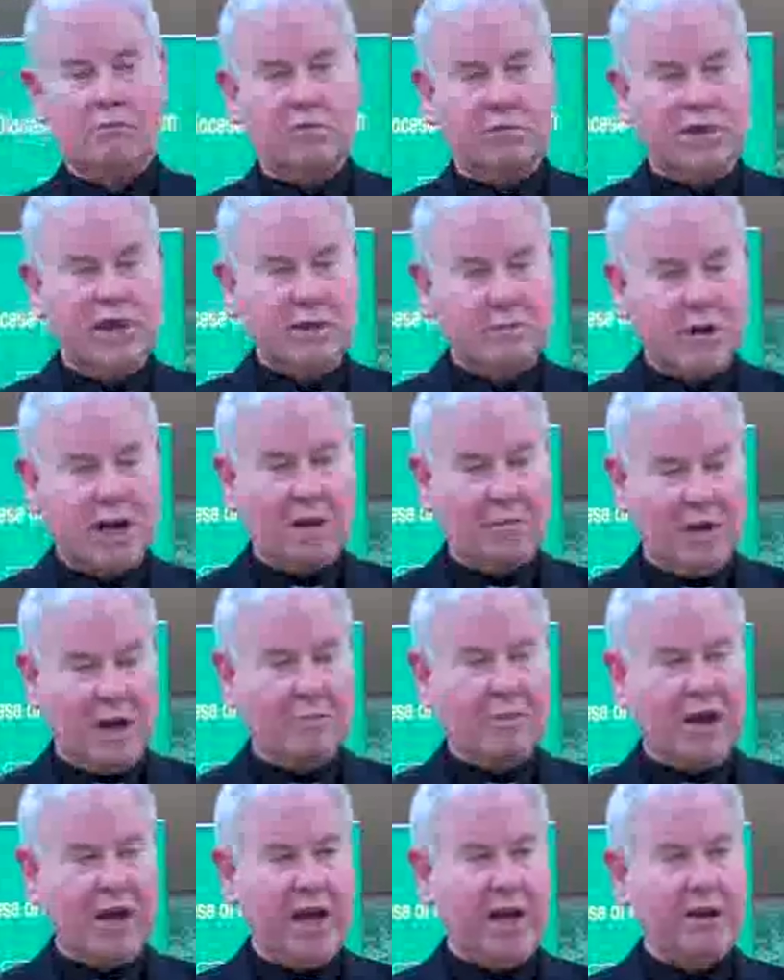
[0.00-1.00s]
theme coming up
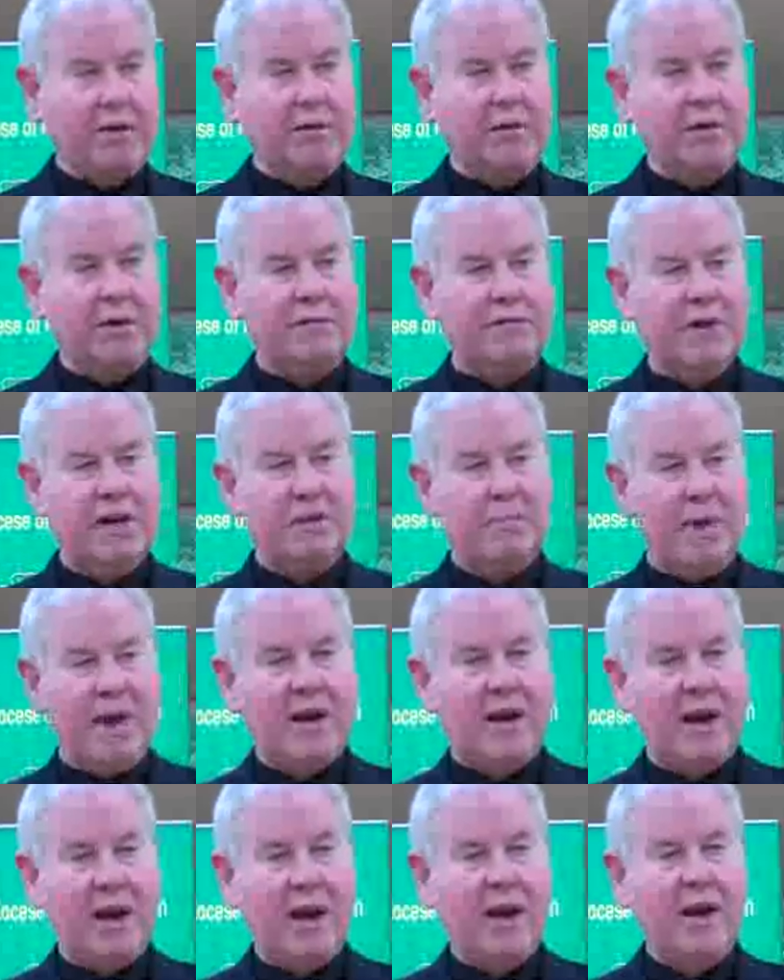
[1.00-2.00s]
again, but
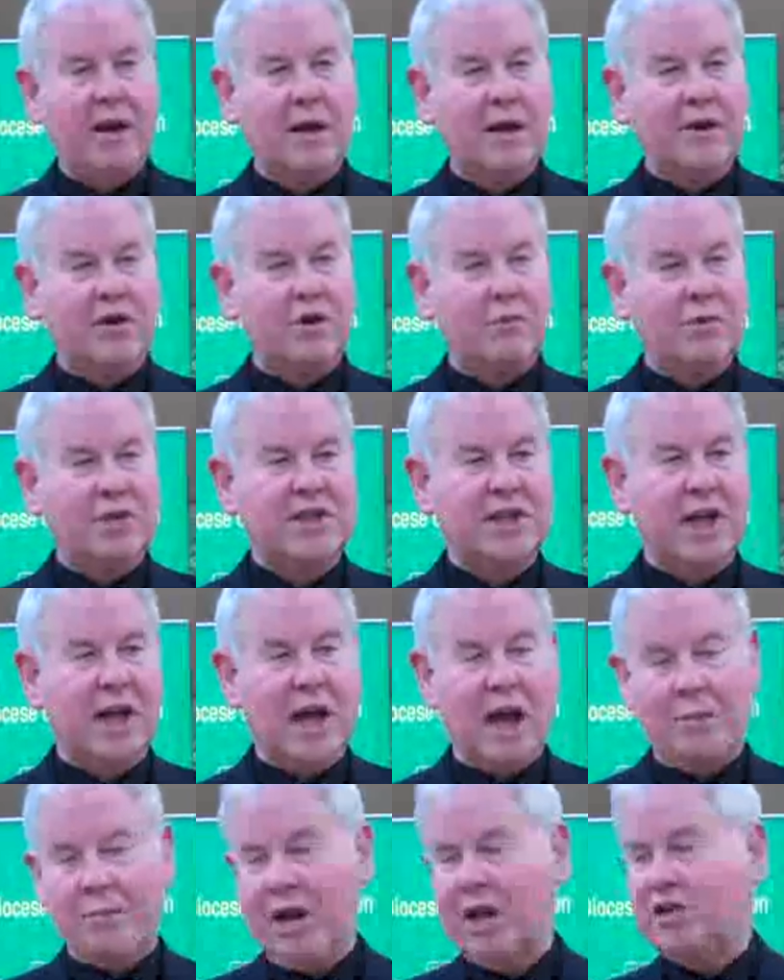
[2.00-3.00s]
fundamentally Newman saying,
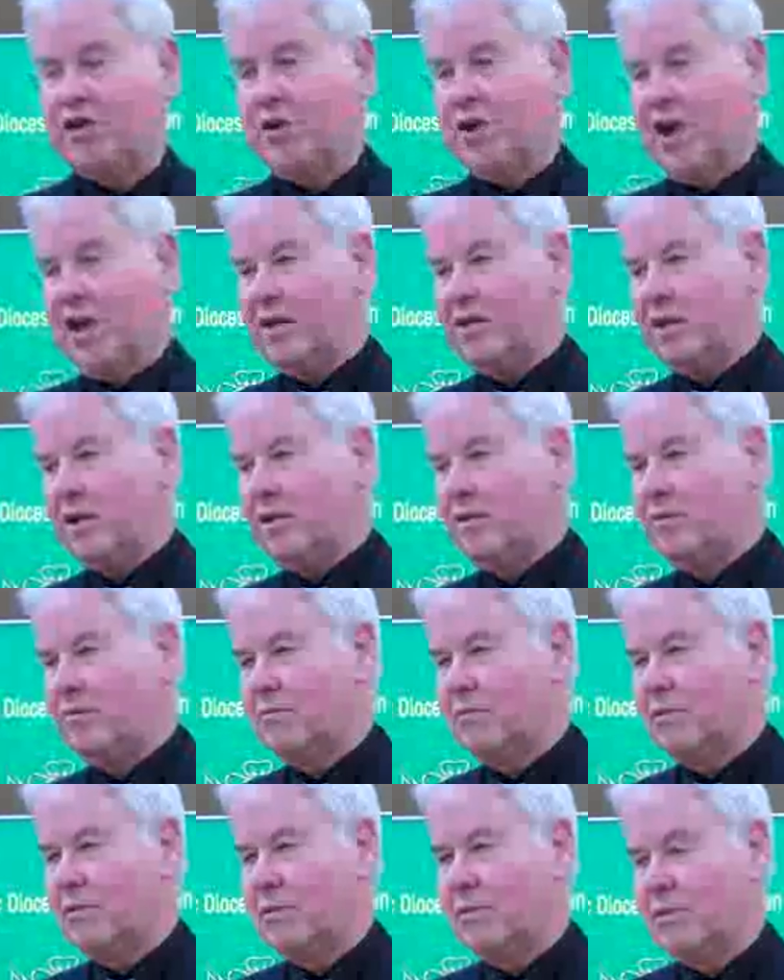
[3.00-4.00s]
I'm an educator.
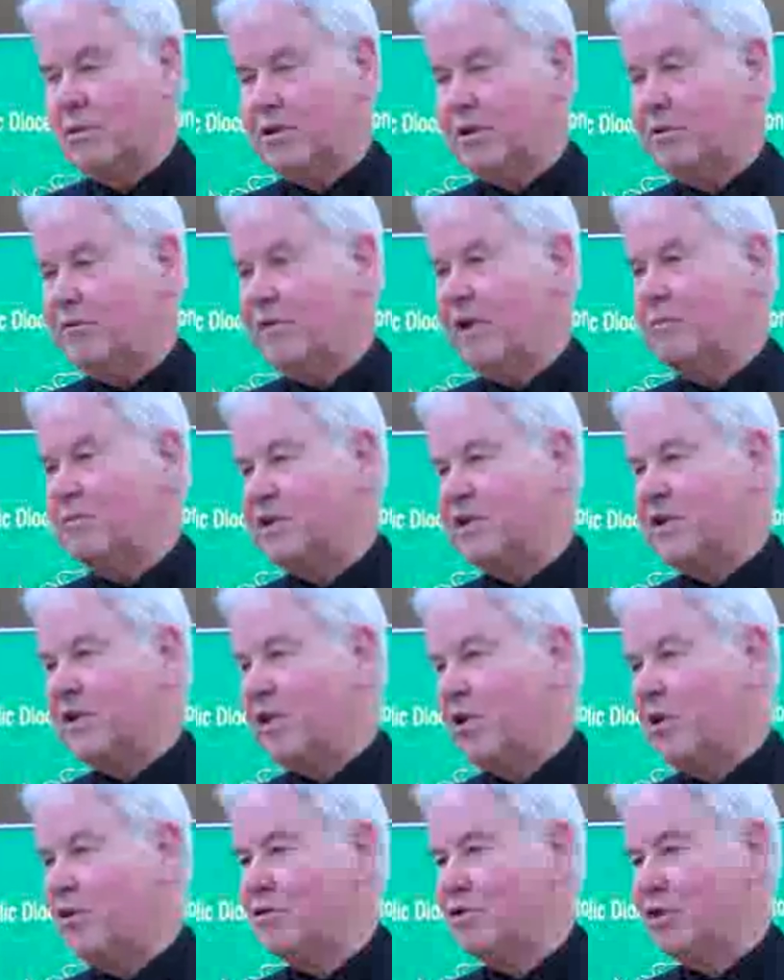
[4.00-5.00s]
Of course, he's a famous
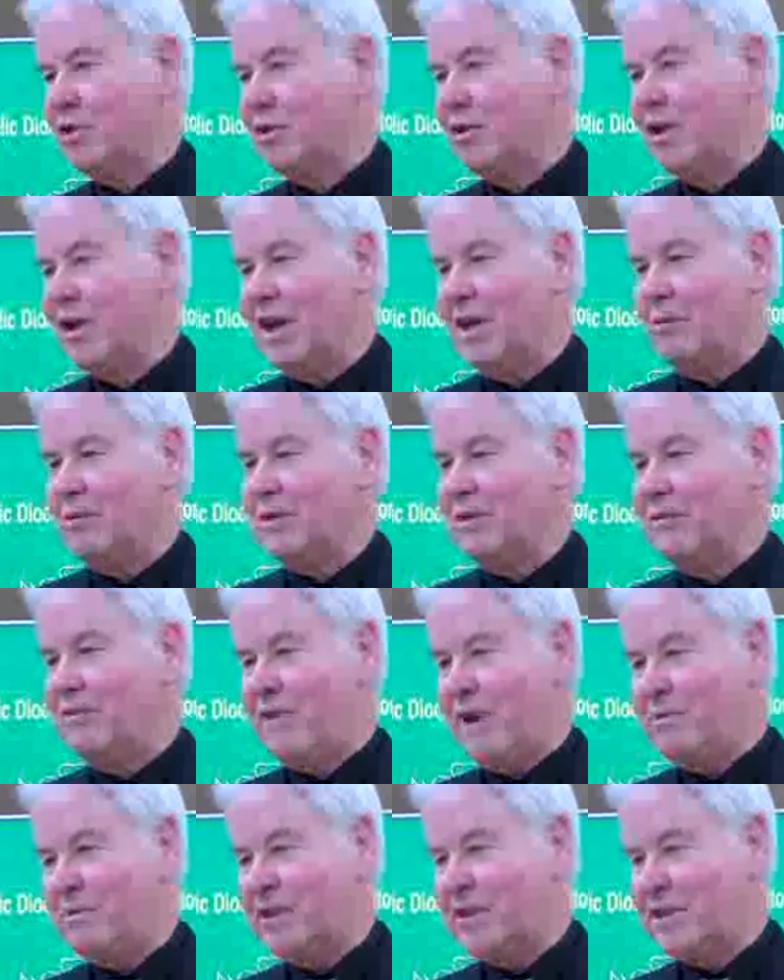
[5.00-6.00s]
theologian. He wasn't
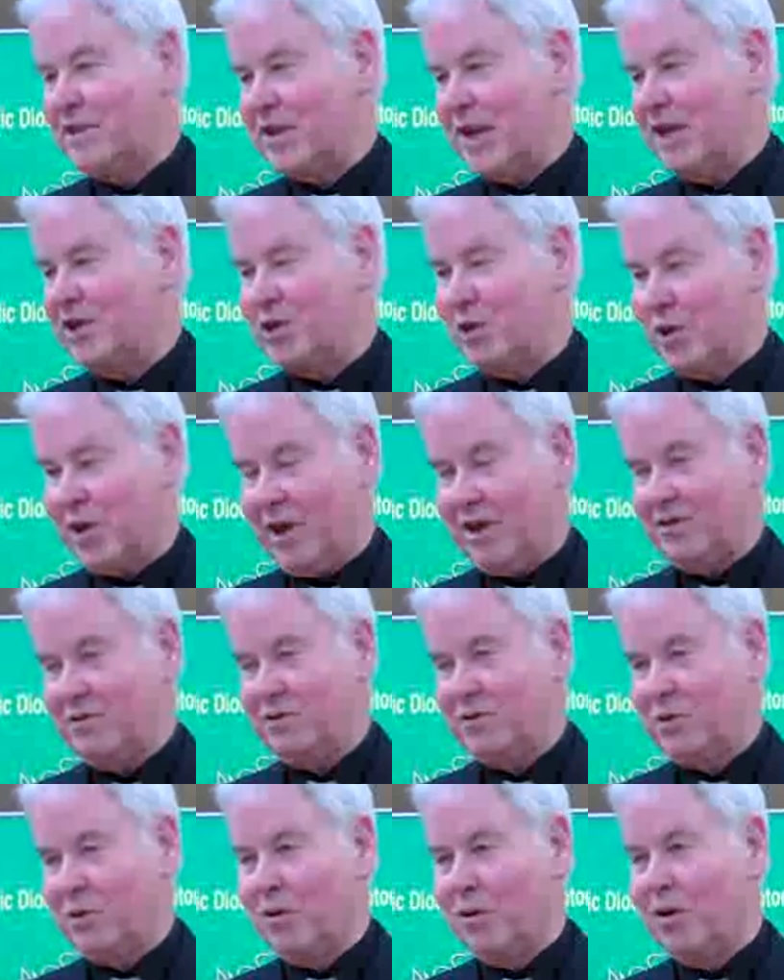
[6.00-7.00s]
famous as an educator
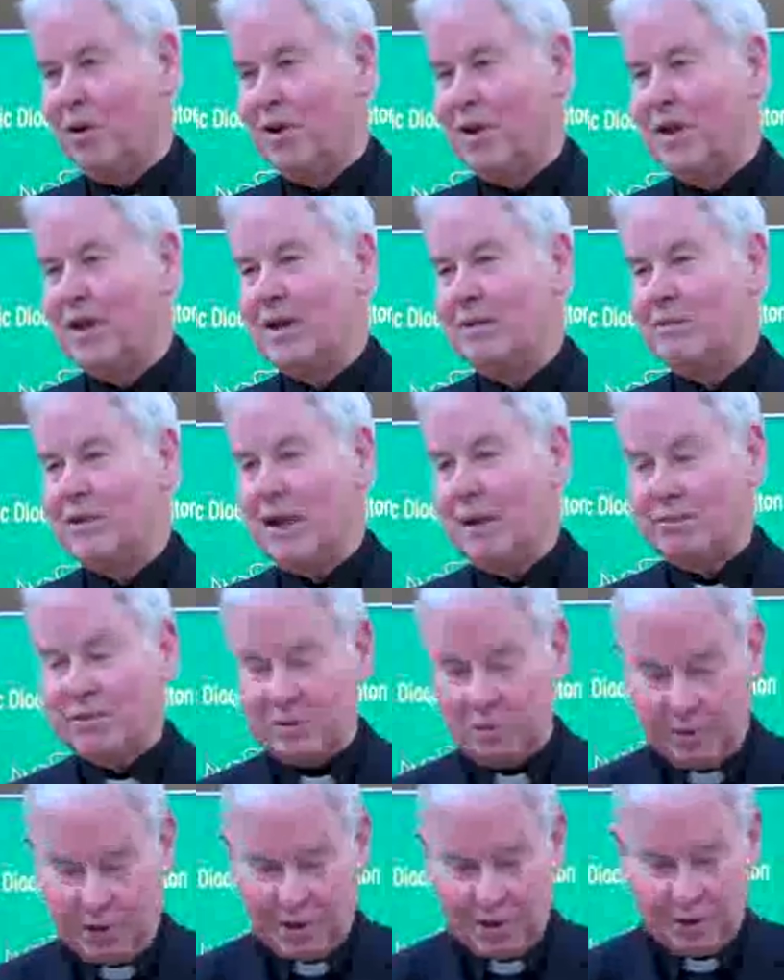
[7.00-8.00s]
at all, but that was
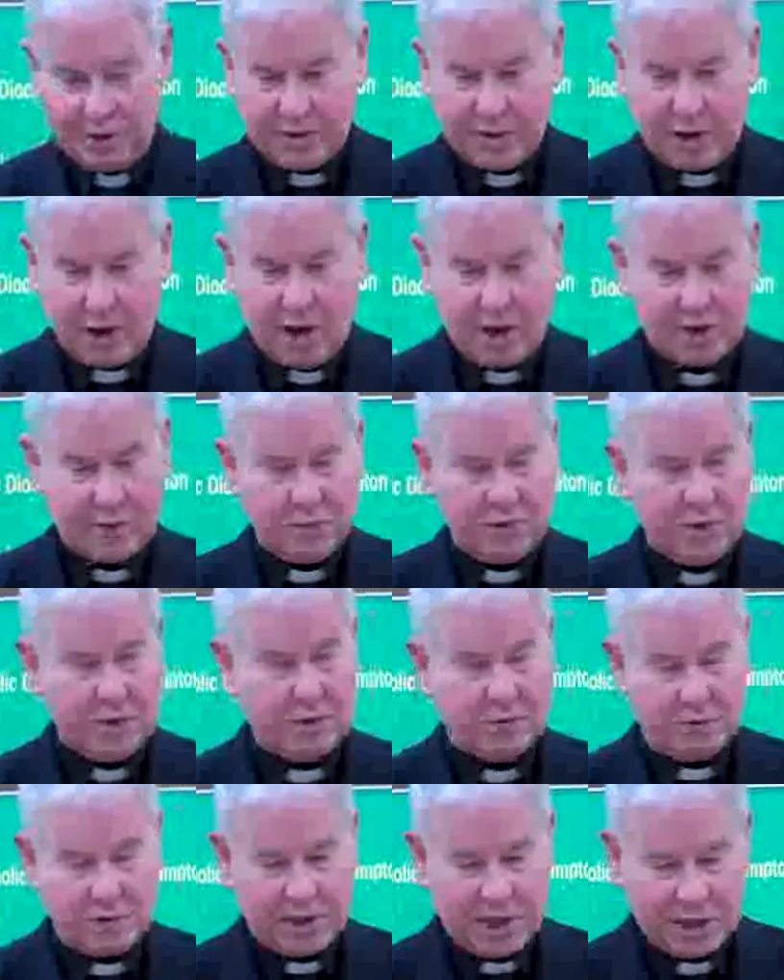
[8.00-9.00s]
what his heart was
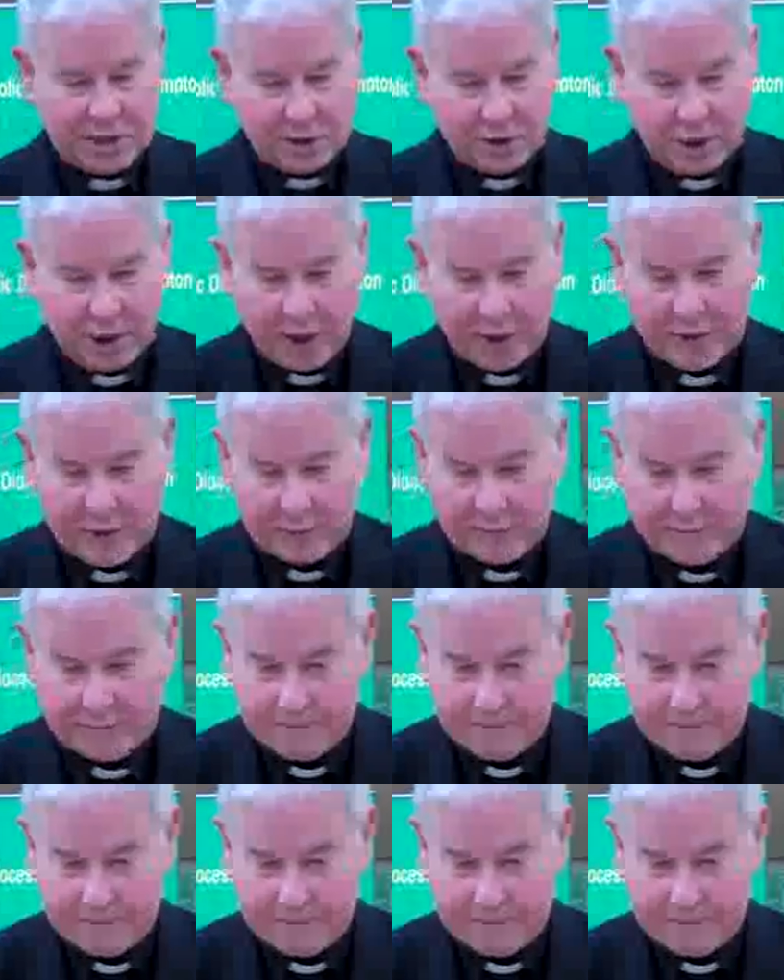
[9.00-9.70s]
in, was educating,